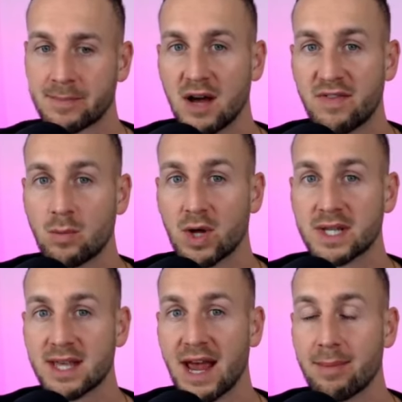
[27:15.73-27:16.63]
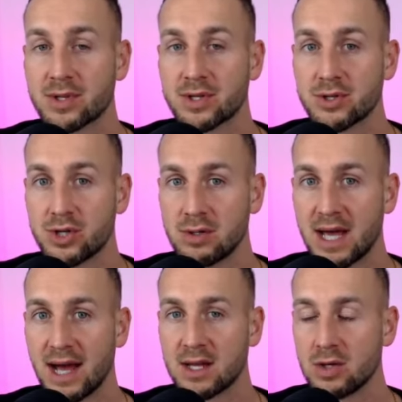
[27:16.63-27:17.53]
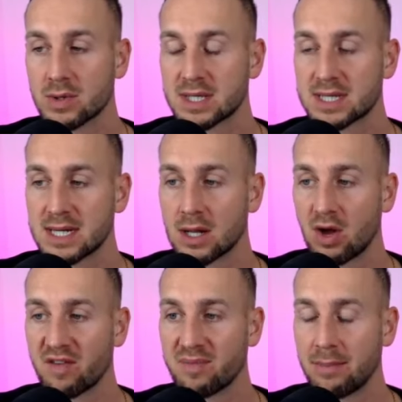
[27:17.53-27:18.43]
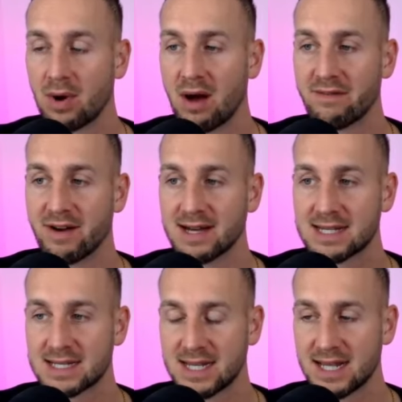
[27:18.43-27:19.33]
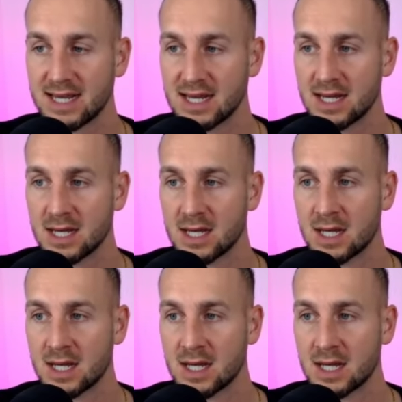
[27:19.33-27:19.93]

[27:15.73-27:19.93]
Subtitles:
I think once they're able to do that, you will see a lot of people are very sticky.